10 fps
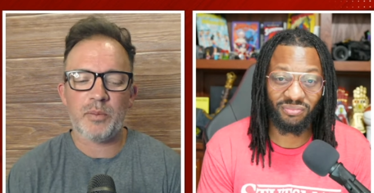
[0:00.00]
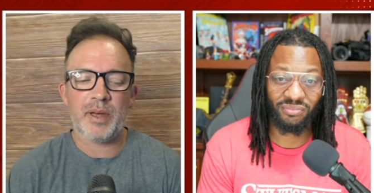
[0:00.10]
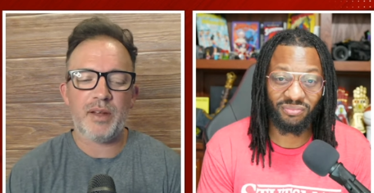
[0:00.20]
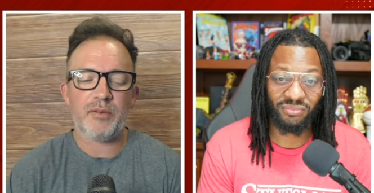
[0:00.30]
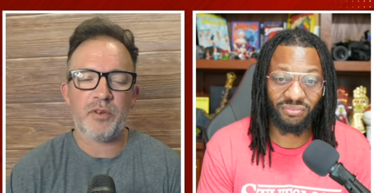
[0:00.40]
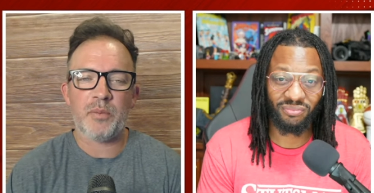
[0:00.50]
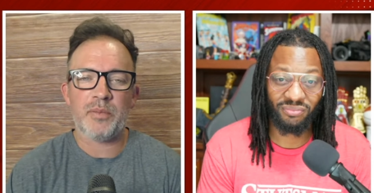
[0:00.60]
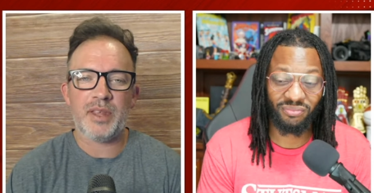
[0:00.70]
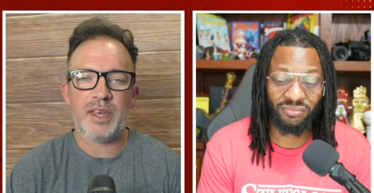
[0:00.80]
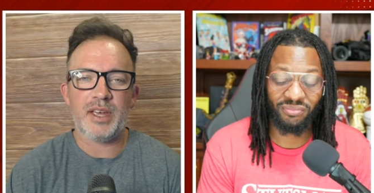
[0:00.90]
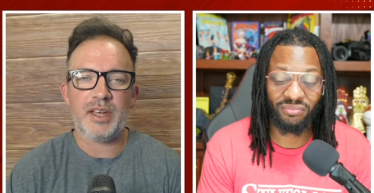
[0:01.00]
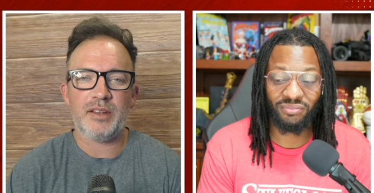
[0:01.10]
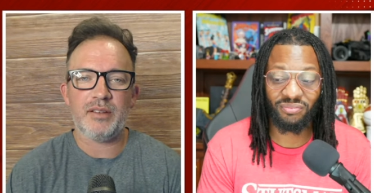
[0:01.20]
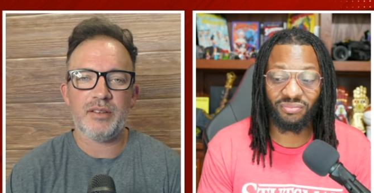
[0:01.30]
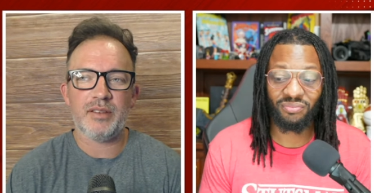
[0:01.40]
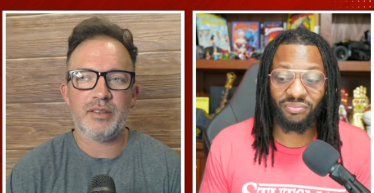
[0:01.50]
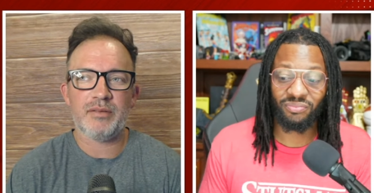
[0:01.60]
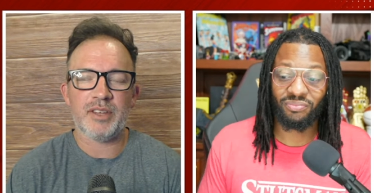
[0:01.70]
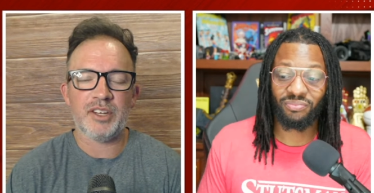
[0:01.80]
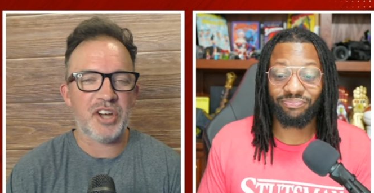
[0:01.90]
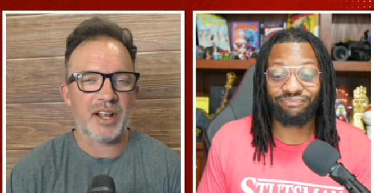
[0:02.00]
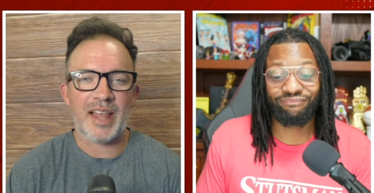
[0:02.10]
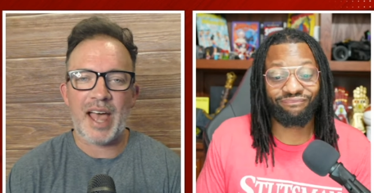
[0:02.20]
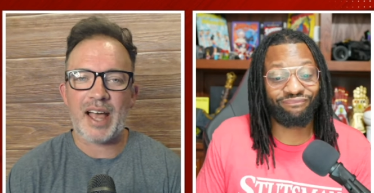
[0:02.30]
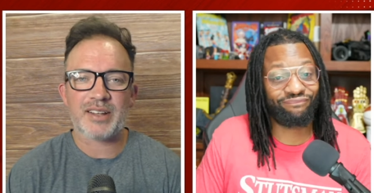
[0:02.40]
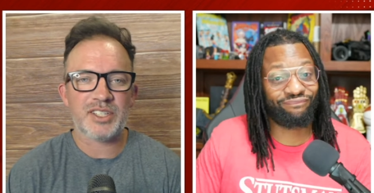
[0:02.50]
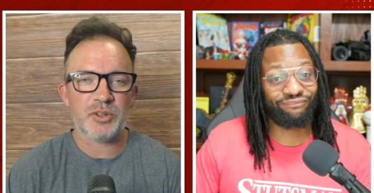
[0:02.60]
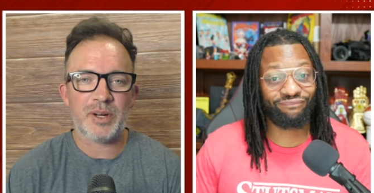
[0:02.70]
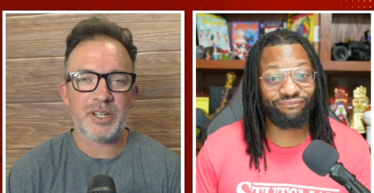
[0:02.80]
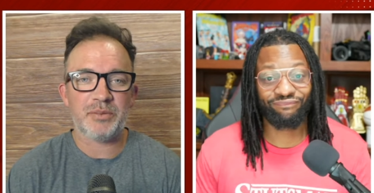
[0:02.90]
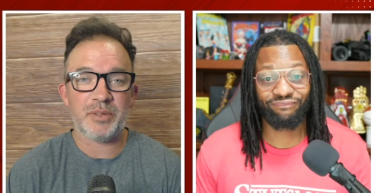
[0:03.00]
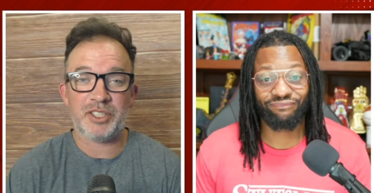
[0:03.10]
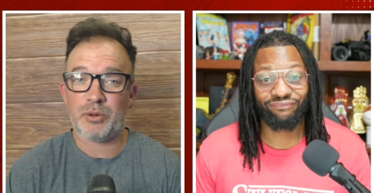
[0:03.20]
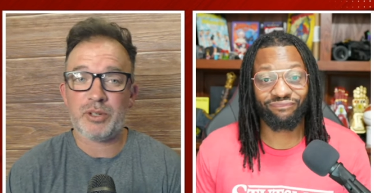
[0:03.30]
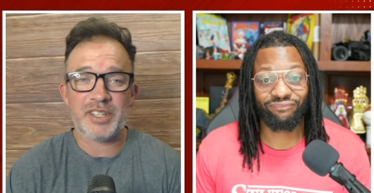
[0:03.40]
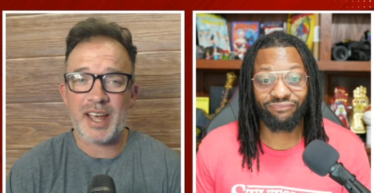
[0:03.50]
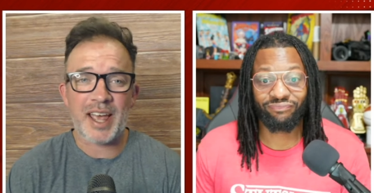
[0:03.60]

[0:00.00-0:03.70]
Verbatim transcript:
Speaker 1: bit from the the jet lag situation, but Georgia Tech